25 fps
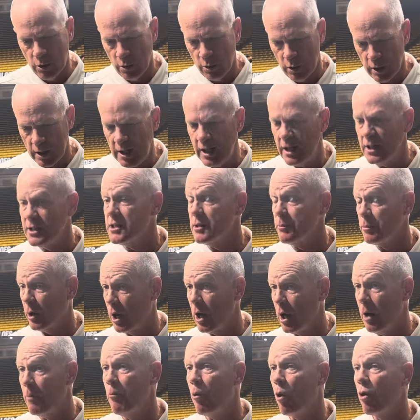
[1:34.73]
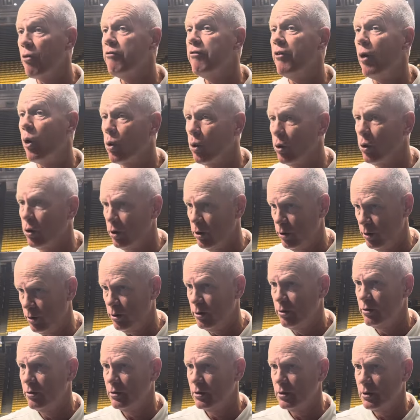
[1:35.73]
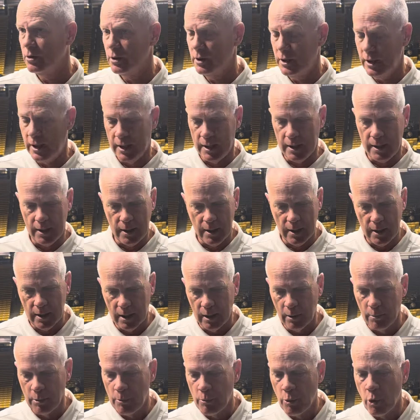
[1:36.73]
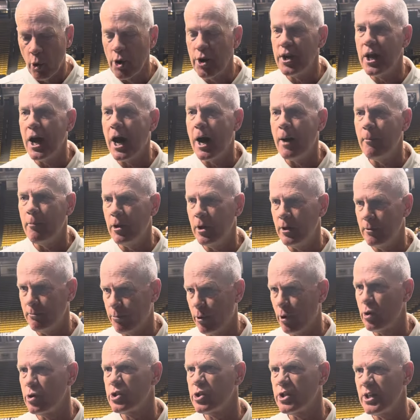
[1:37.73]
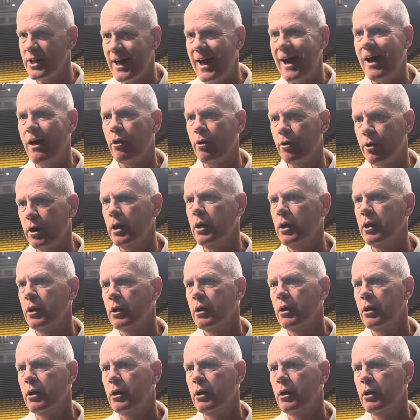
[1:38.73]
He needs to become more vocal and a little bit more dominant personality,